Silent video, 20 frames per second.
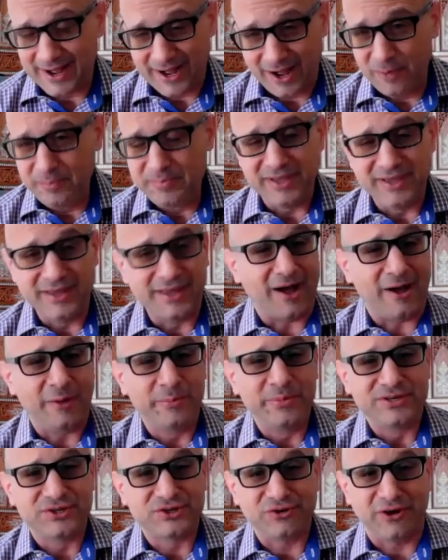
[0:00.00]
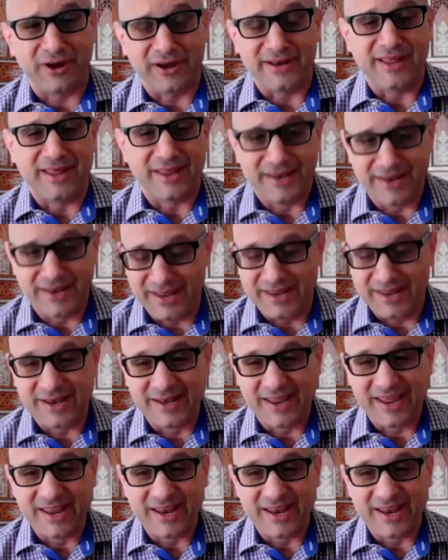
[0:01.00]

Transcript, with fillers: I'll be I'll be straight. In in,